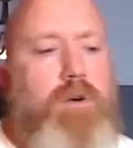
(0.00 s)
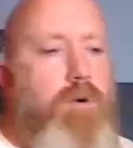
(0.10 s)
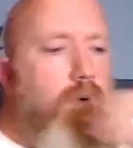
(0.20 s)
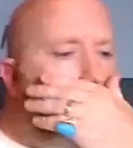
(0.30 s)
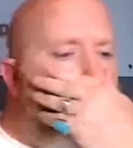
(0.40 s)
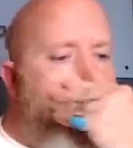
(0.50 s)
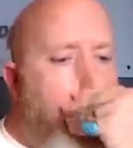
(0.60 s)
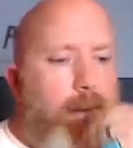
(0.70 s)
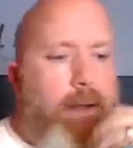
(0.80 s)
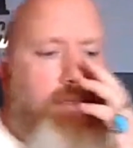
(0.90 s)
So
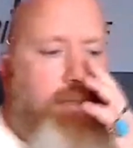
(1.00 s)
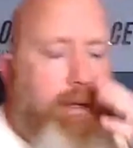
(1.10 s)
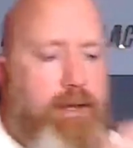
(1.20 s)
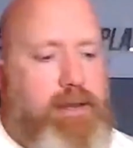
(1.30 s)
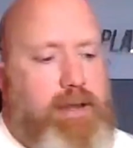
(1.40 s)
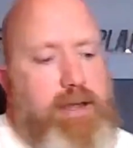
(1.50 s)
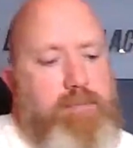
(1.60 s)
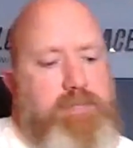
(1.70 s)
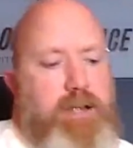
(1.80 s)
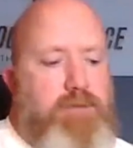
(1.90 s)
I think it
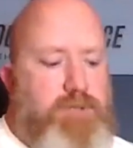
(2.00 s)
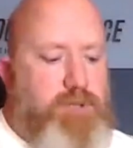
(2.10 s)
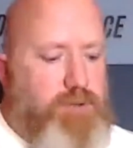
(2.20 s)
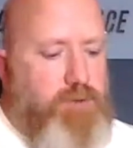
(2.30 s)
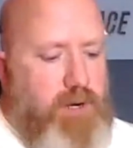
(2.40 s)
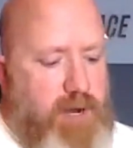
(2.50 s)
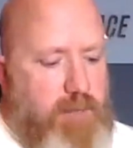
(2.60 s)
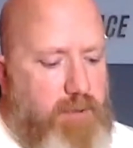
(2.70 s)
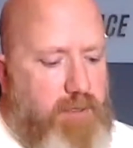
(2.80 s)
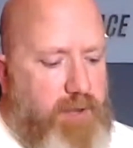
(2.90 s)
comes down to a
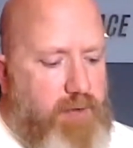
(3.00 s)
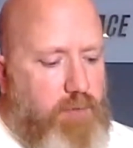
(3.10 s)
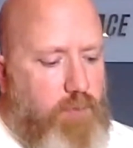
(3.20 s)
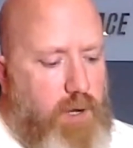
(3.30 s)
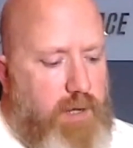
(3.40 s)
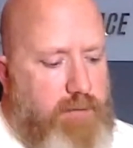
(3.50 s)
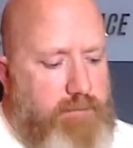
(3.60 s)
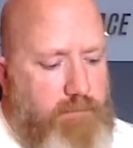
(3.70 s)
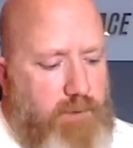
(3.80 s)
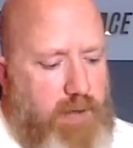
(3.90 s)
couple things.
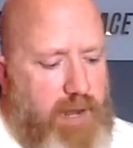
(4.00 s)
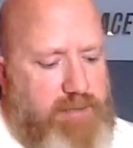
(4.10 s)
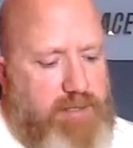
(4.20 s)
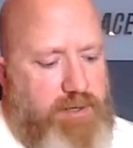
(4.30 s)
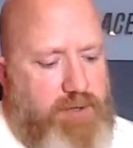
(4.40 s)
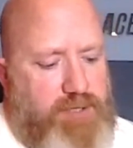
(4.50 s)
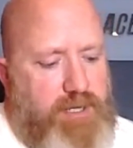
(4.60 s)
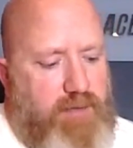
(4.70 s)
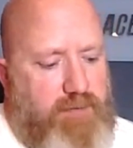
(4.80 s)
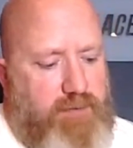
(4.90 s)
One, asking
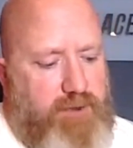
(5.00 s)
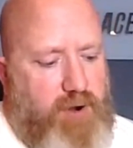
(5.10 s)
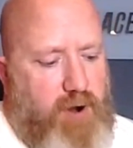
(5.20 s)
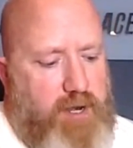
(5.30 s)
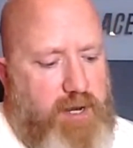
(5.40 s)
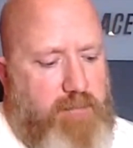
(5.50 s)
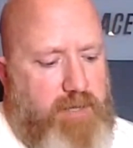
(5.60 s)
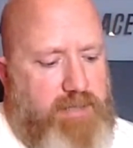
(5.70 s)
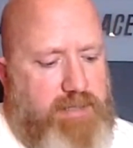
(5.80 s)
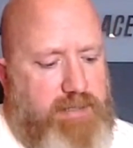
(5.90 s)
yourself, if you're already in
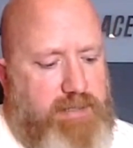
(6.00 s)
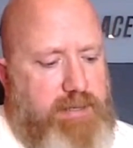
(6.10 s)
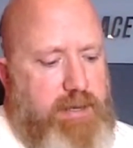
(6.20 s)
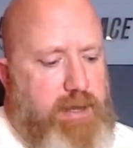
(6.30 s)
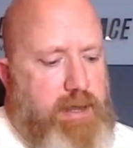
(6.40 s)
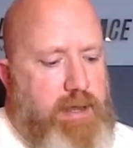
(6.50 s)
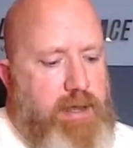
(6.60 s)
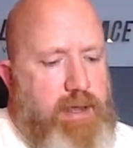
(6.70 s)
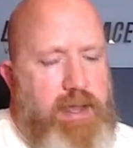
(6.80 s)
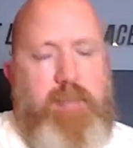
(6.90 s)
business,
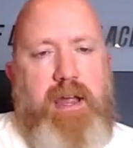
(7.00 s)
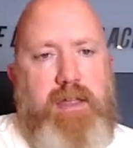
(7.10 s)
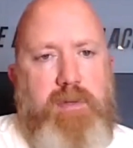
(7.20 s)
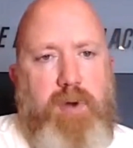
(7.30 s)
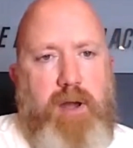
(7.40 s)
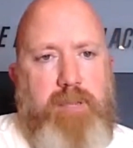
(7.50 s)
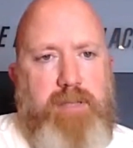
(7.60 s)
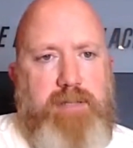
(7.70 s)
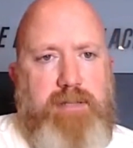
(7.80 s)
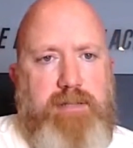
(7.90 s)
am I in the right
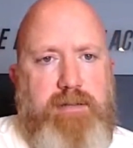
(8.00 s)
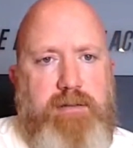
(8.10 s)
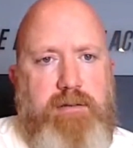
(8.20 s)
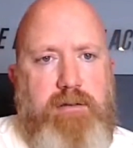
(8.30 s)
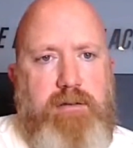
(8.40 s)
business?